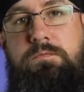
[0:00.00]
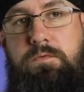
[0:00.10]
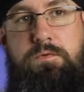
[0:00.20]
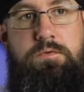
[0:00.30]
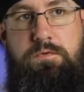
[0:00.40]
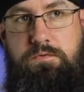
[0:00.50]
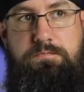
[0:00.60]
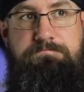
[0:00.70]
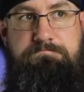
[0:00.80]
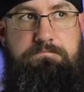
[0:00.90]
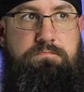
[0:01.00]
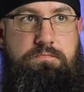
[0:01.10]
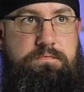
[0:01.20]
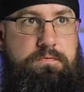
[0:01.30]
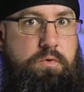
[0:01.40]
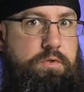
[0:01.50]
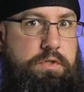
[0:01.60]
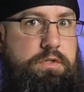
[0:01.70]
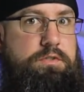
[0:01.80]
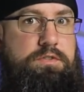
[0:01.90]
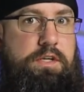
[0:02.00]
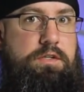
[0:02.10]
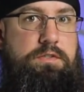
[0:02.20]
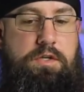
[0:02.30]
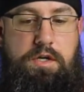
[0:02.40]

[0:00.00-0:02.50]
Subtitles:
for 4 years now.